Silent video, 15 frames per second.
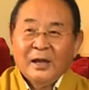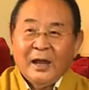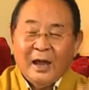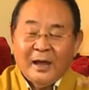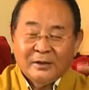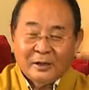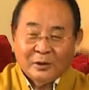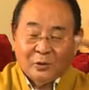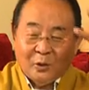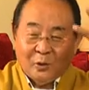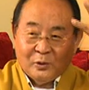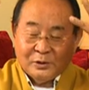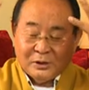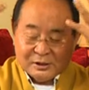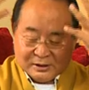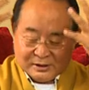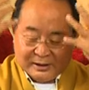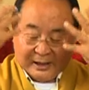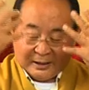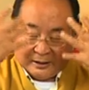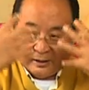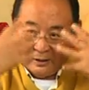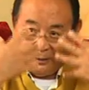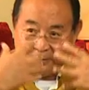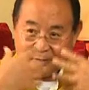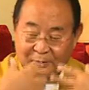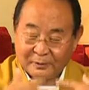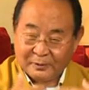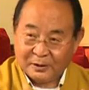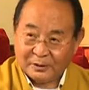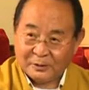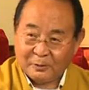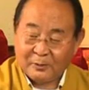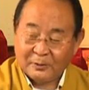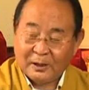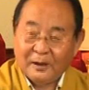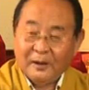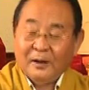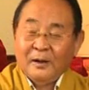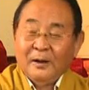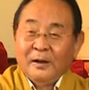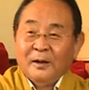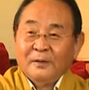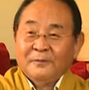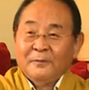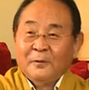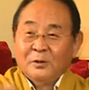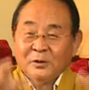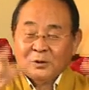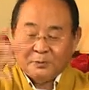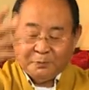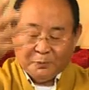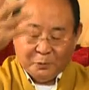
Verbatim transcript: and that all this nectar, you know, this all that flows,